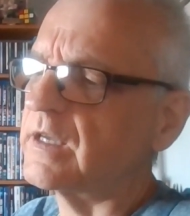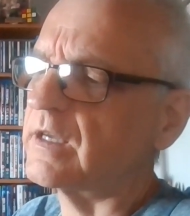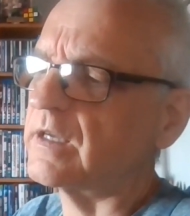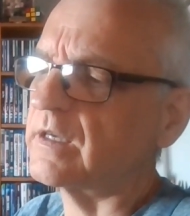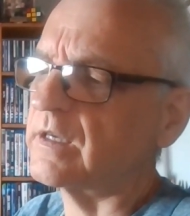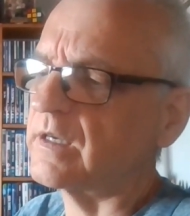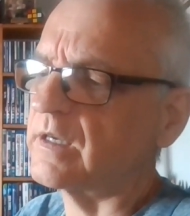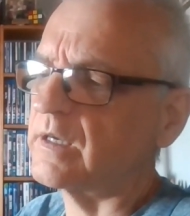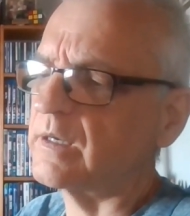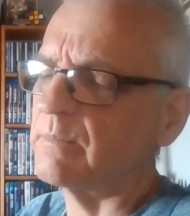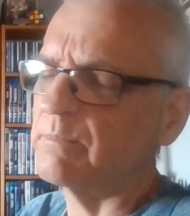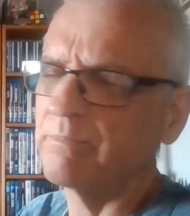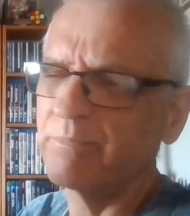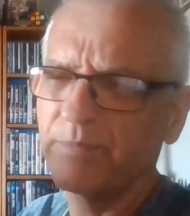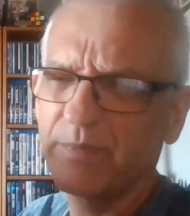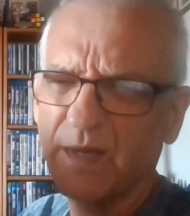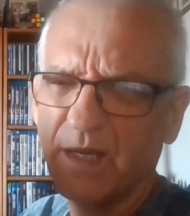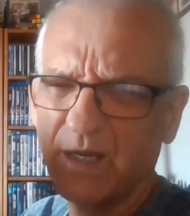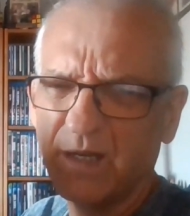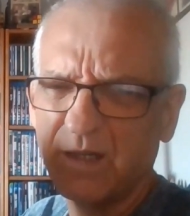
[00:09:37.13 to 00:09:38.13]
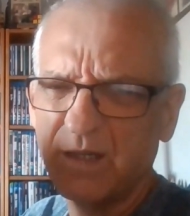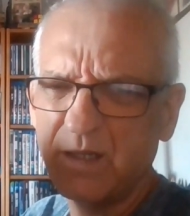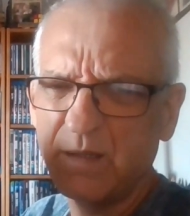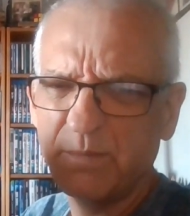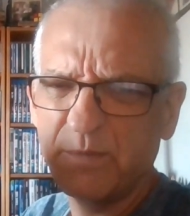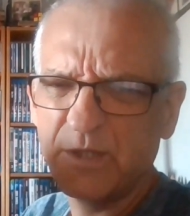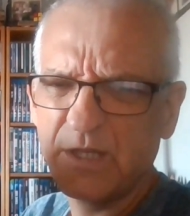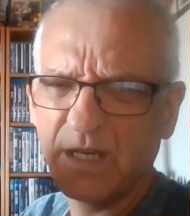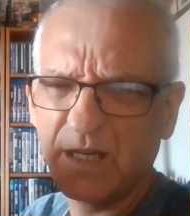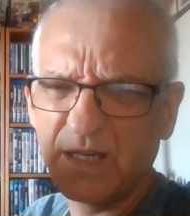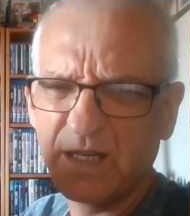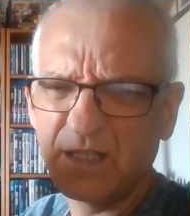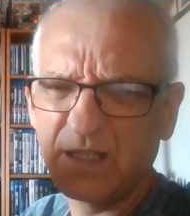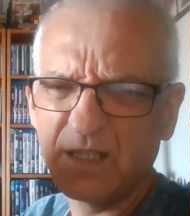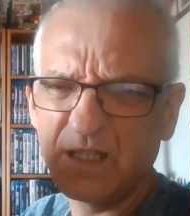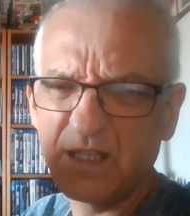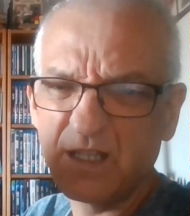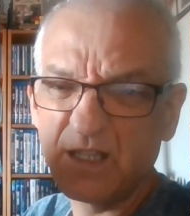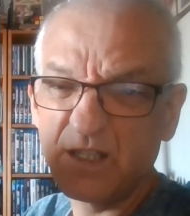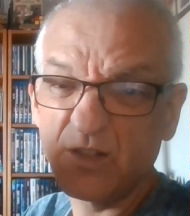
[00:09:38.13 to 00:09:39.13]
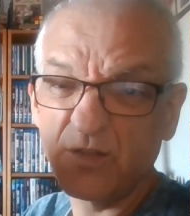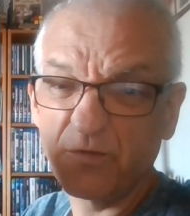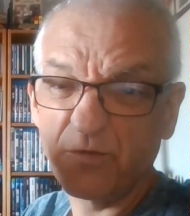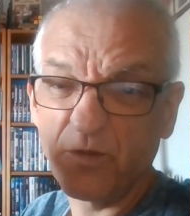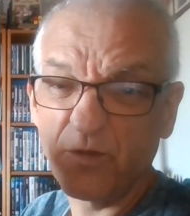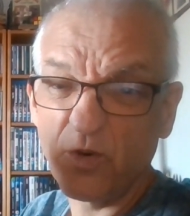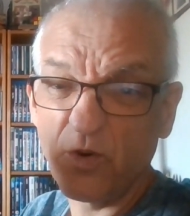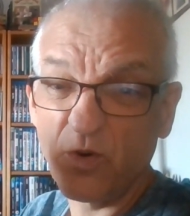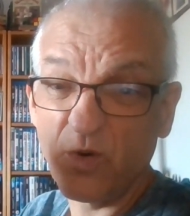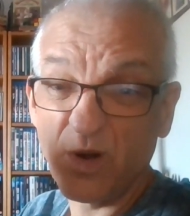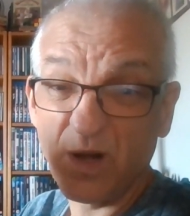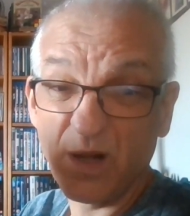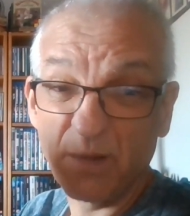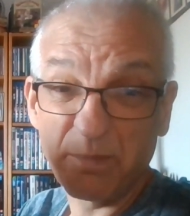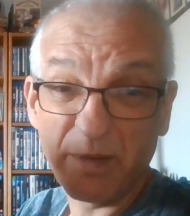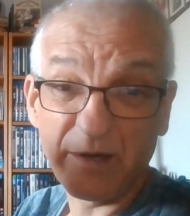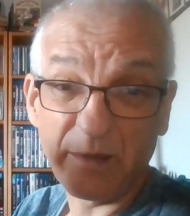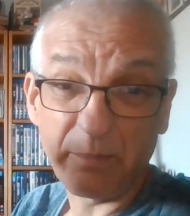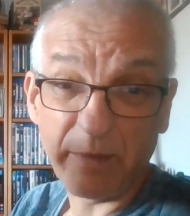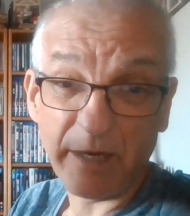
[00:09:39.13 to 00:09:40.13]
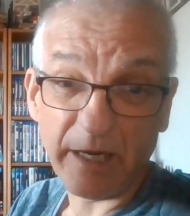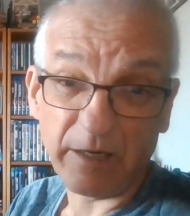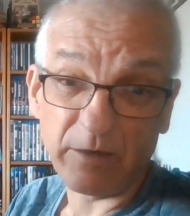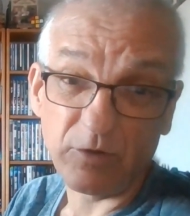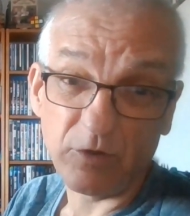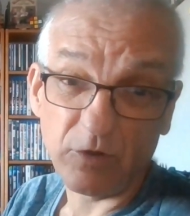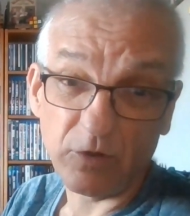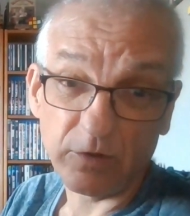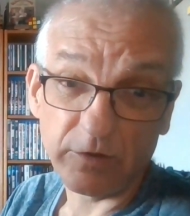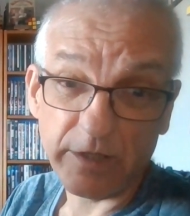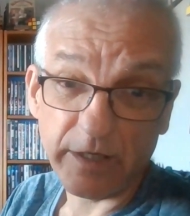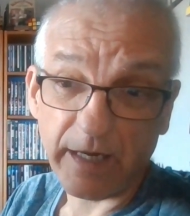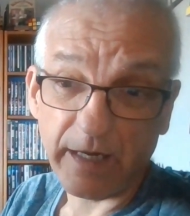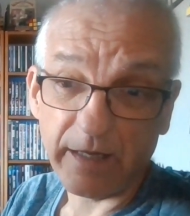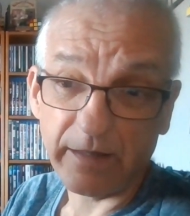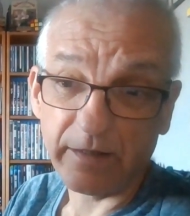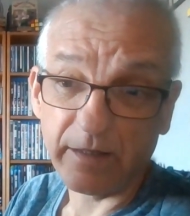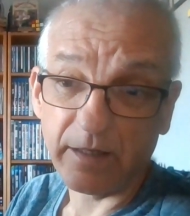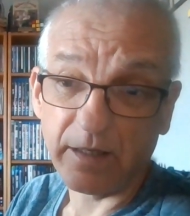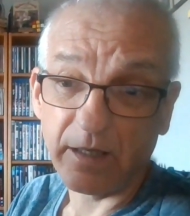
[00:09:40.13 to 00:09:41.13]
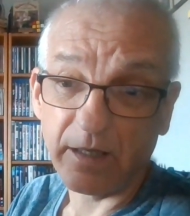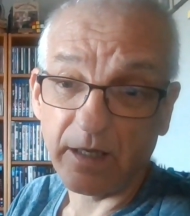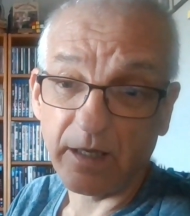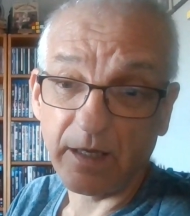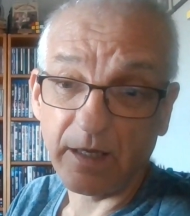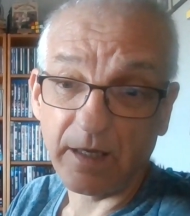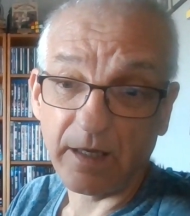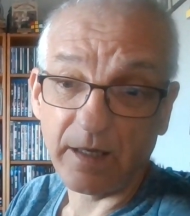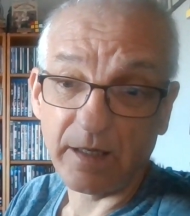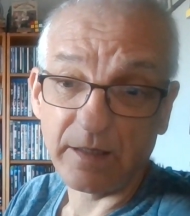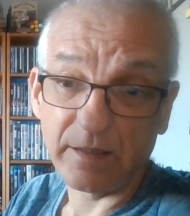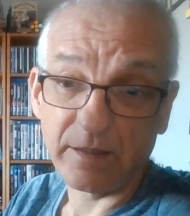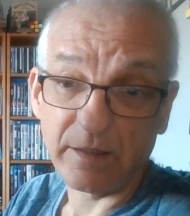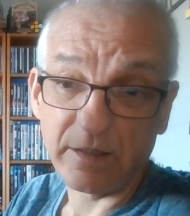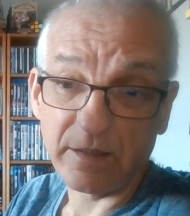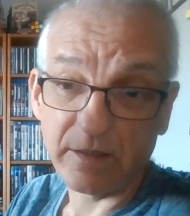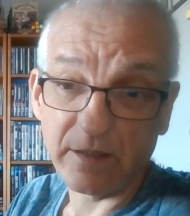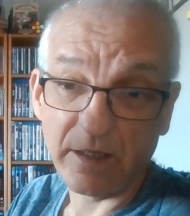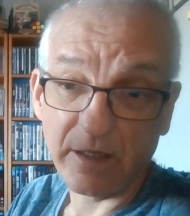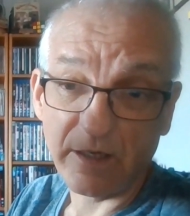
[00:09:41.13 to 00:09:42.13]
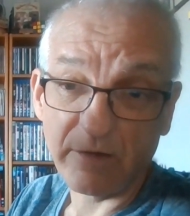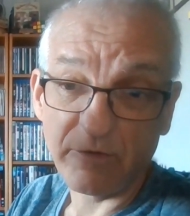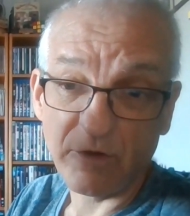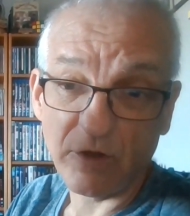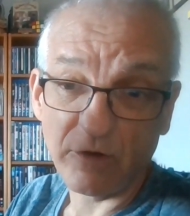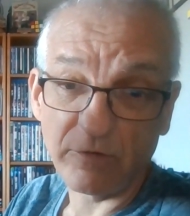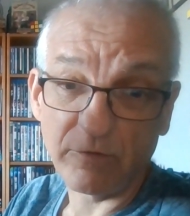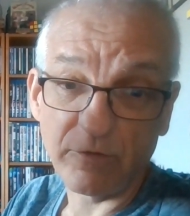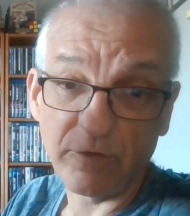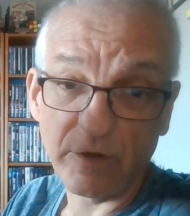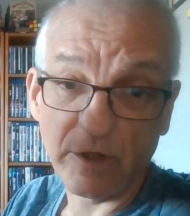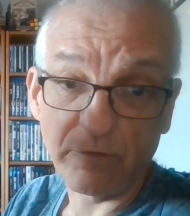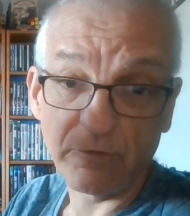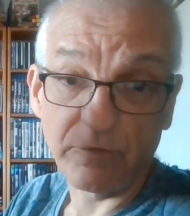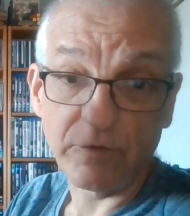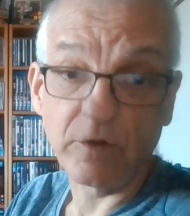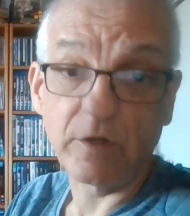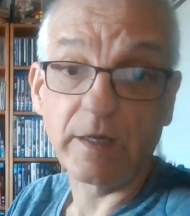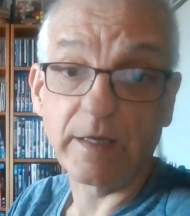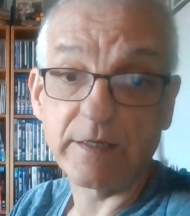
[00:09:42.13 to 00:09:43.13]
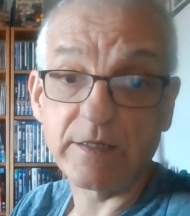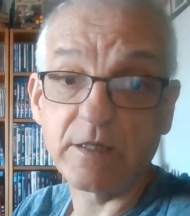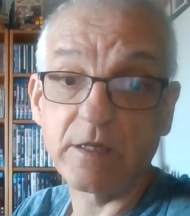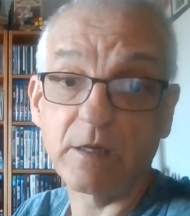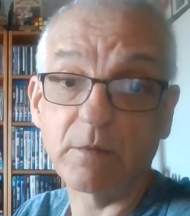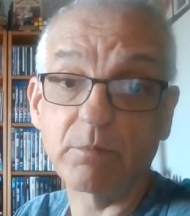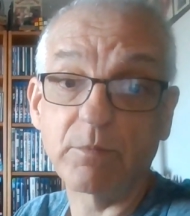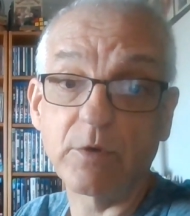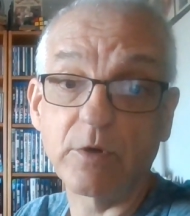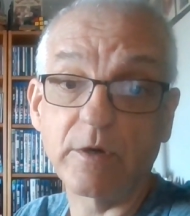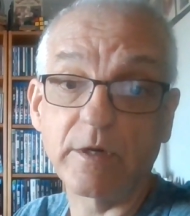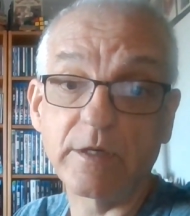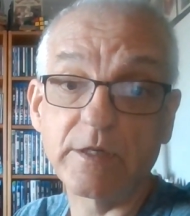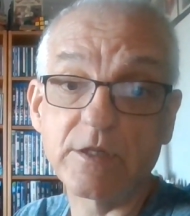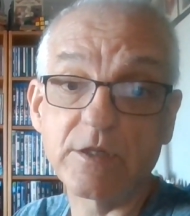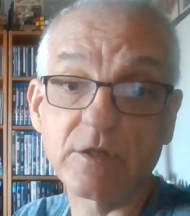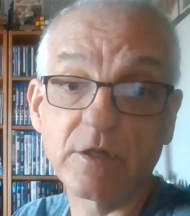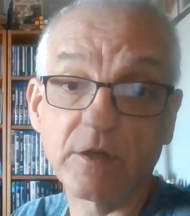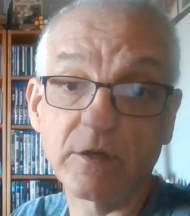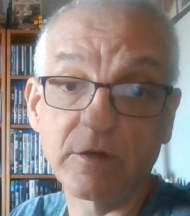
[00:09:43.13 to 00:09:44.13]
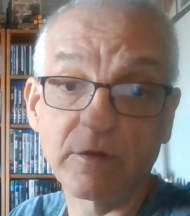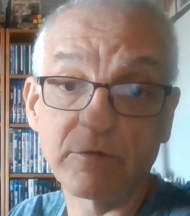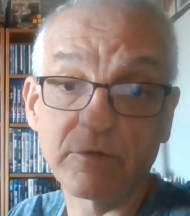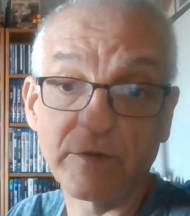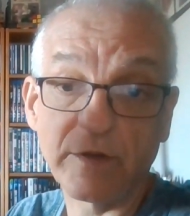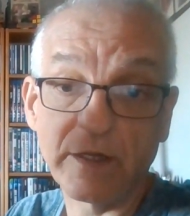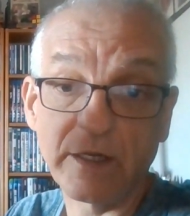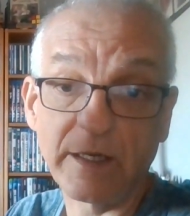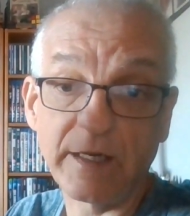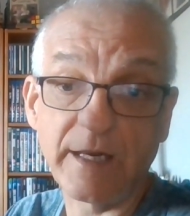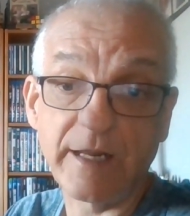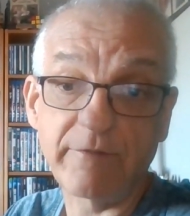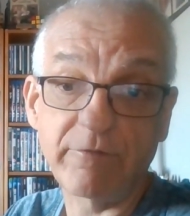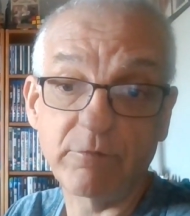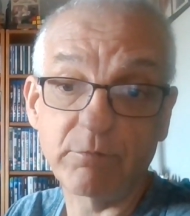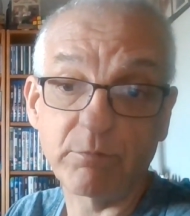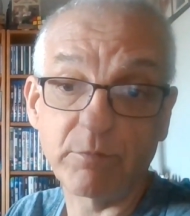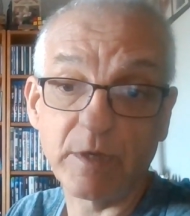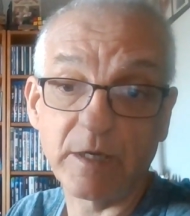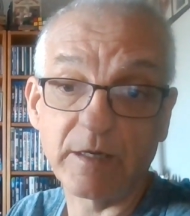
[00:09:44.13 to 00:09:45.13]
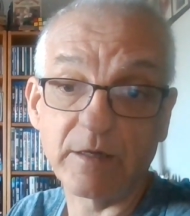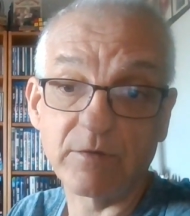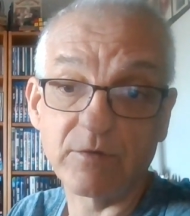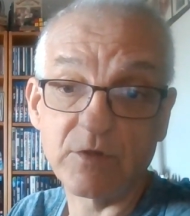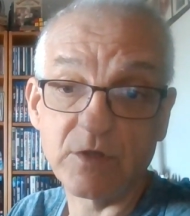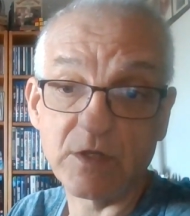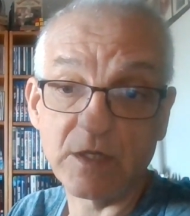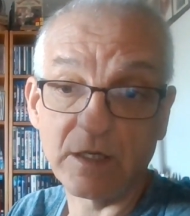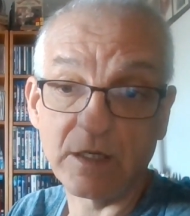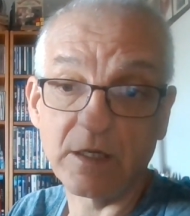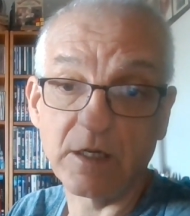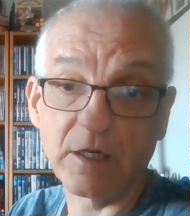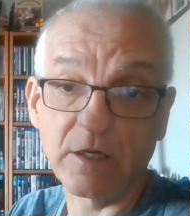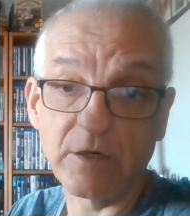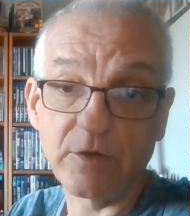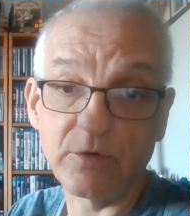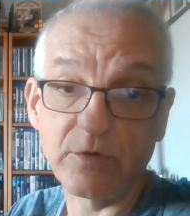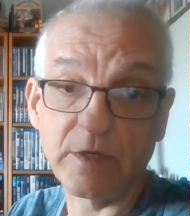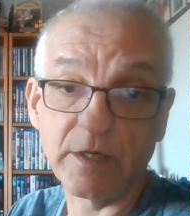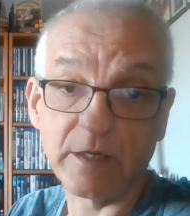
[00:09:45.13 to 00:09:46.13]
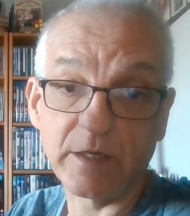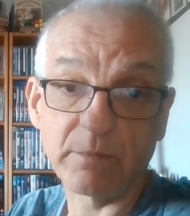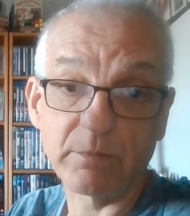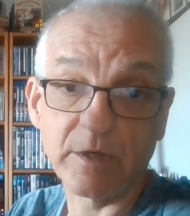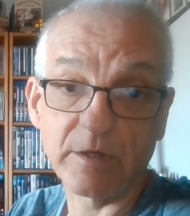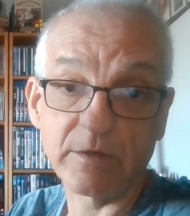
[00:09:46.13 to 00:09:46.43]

I obtained these for about £1 altogether, and they've gone for the full asking price of £11, including